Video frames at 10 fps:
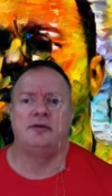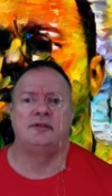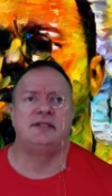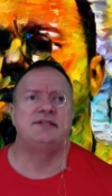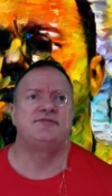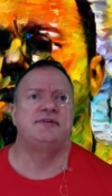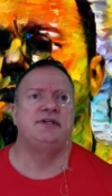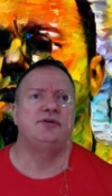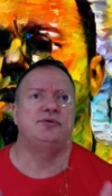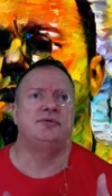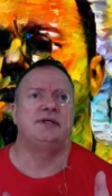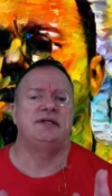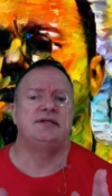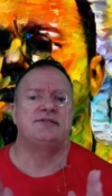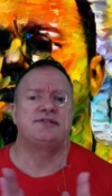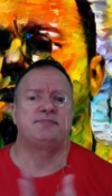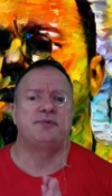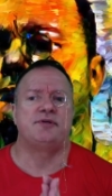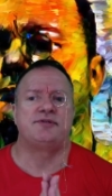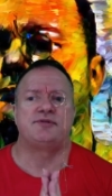This video is
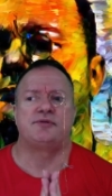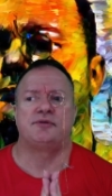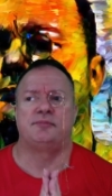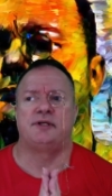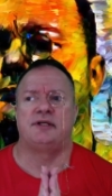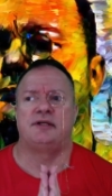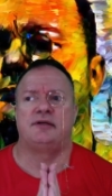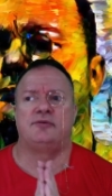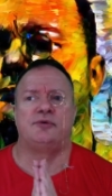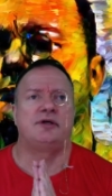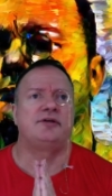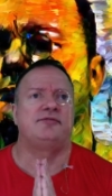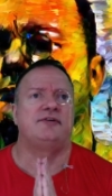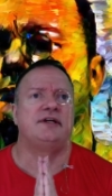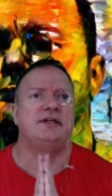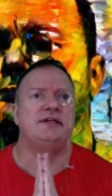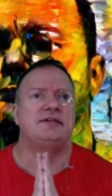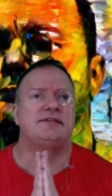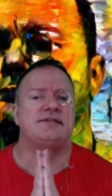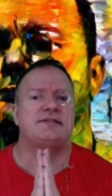sponsored by Rocket
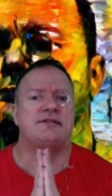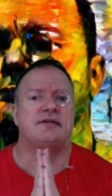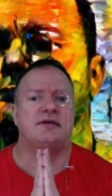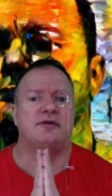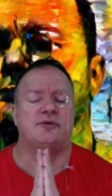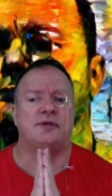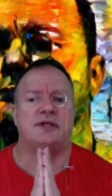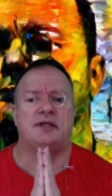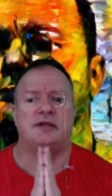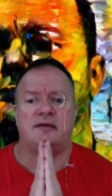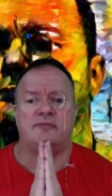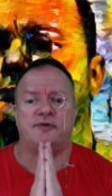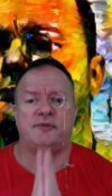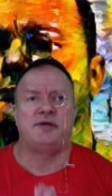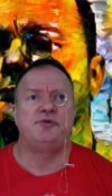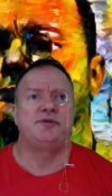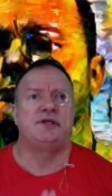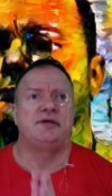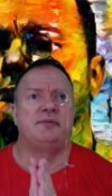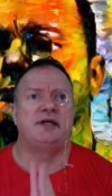Finance. Okay, from time to
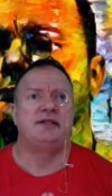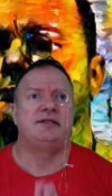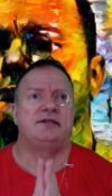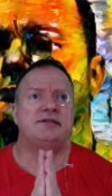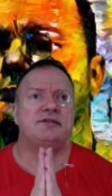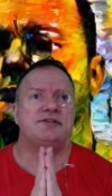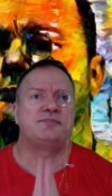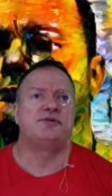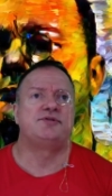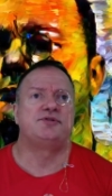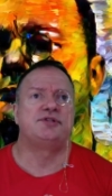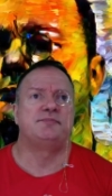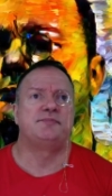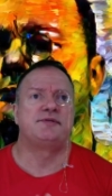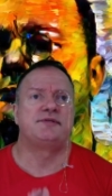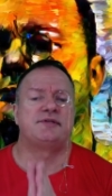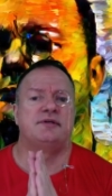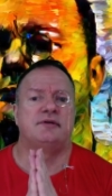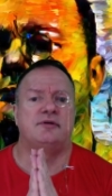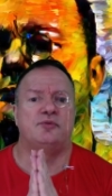time I take sponsorships
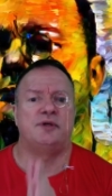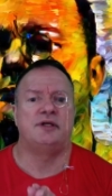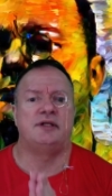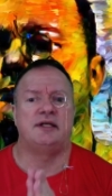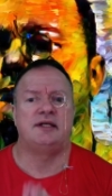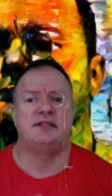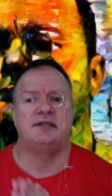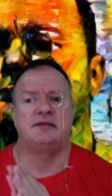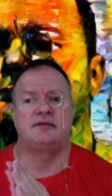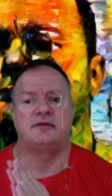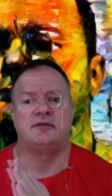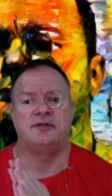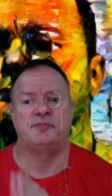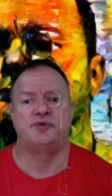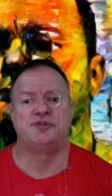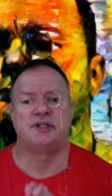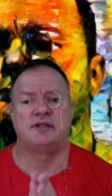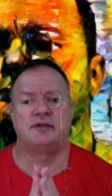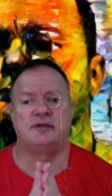when I think the project